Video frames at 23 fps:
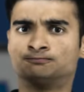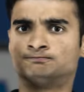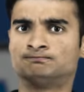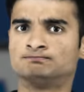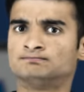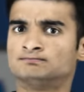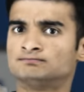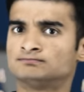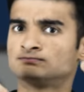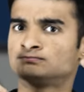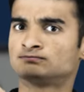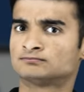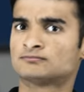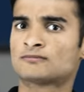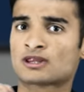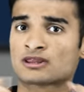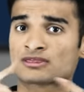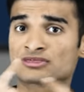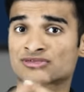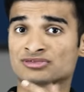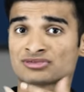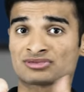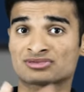We can
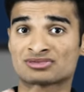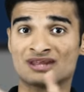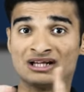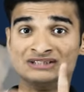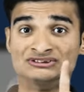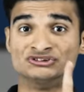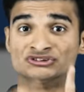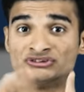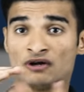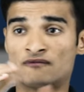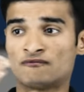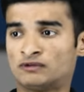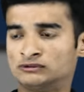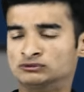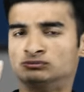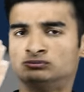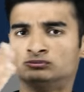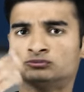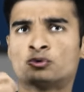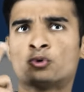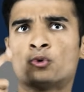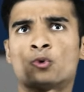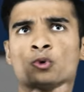have accurate and
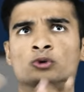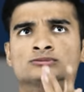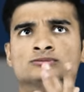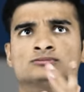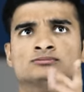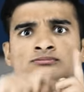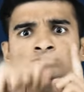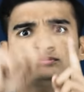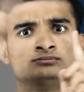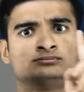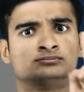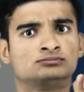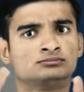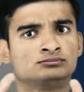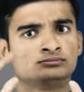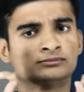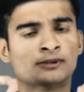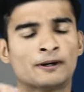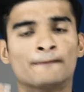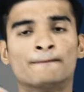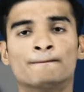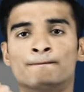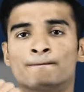qualified data entries
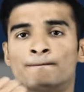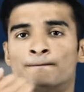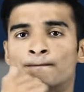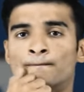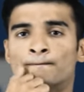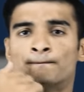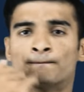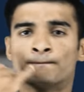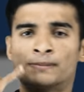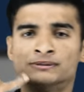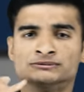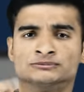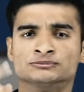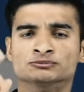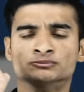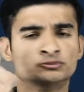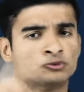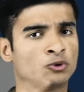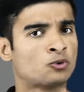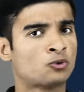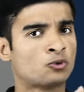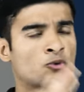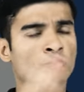with Tally. Without
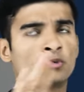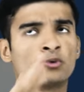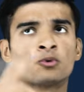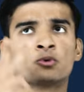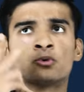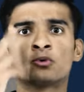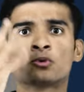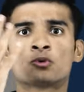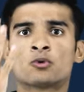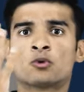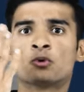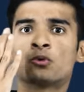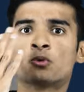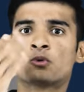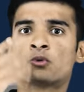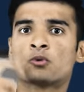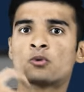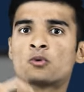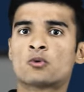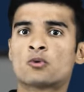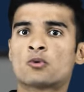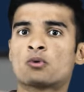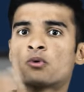it, we might have to
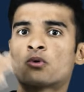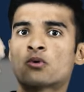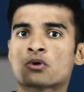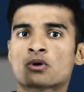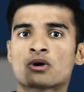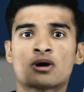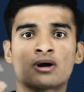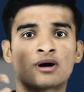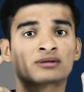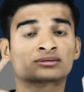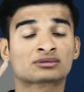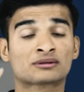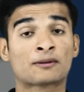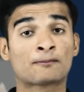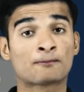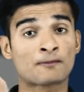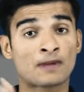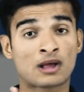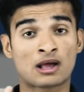step on some errors.